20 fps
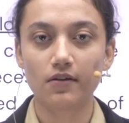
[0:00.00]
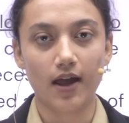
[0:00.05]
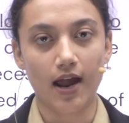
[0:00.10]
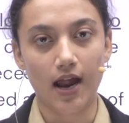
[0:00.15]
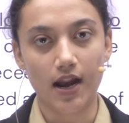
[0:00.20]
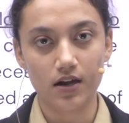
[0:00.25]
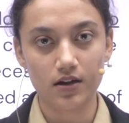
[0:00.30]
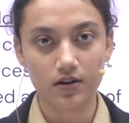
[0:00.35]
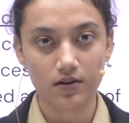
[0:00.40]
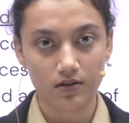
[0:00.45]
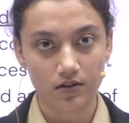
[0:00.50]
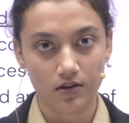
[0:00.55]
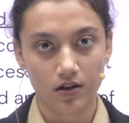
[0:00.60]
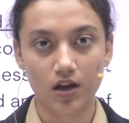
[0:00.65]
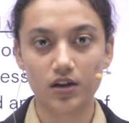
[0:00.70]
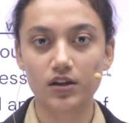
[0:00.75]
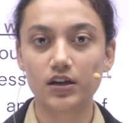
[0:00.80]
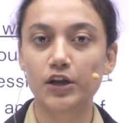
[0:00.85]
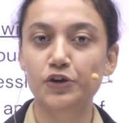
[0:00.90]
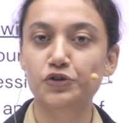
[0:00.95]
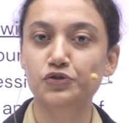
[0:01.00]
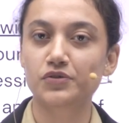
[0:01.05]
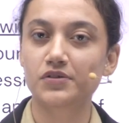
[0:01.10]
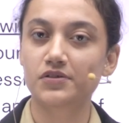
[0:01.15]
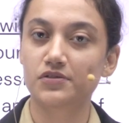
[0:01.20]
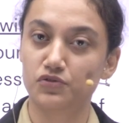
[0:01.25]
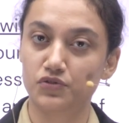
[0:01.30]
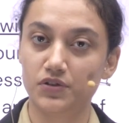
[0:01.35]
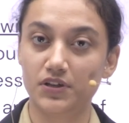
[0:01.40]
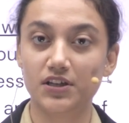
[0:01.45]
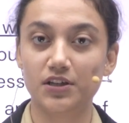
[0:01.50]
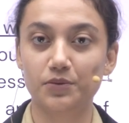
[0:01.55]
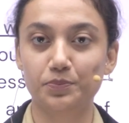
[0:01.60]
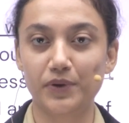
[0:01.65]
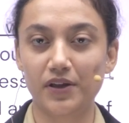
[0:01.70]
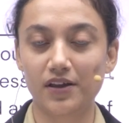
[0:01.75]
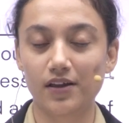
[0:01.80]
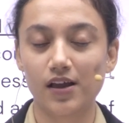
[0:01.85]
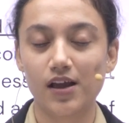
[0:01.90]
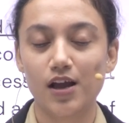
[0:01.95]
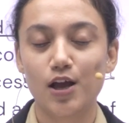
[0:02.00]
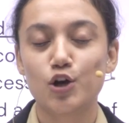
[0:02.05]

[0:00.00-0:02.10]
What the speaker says: and a nation's GDP.